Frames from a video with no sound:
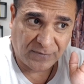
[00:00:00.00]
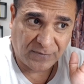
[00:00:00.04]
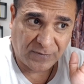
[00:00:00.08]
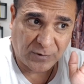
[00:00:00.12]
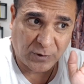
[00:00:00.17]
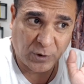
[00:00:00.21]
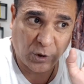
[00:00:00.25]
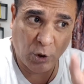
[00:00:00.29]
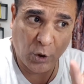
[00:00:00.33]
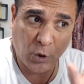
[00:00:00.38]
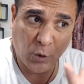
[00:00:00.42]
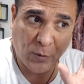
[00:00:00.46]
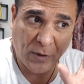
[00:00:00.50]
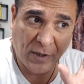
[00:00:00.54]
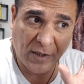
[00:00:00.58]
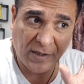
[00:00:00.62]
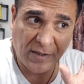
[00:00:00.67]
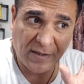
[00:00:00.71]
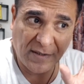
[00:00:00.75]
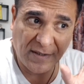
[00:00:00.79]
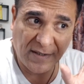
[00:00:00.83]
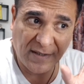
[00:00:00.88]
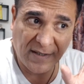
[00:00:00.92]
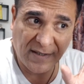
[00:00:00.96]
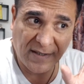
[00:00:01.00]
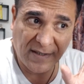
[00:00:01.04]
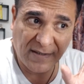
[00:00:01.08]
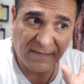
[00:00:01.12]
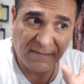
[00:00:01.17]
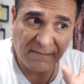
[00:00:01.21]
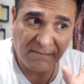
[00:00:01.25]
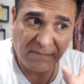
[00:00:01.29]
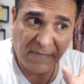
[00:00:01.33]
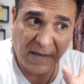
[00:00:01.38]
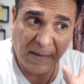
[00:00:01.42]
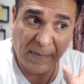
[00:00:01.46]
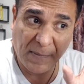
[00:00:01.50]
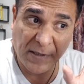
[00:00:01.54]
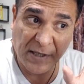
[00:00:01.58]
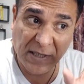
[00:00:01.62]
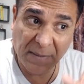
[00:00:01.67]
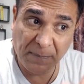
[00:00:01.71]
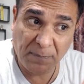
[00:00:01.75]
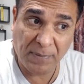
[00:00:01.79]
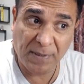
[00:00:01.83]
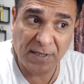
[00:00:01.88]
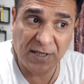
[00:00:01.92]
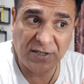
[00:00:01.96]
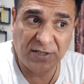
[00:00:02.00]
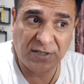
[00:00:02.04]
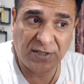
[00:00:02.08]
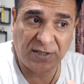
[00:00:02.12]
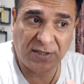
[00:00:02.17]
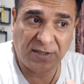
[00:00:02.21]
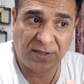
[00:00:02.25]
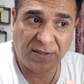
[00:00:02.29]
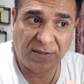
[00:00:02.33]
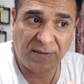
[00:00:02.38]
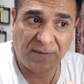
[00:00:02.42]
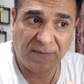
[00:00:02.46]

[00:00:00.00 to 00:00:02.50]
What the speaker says: So you were maybe depressed,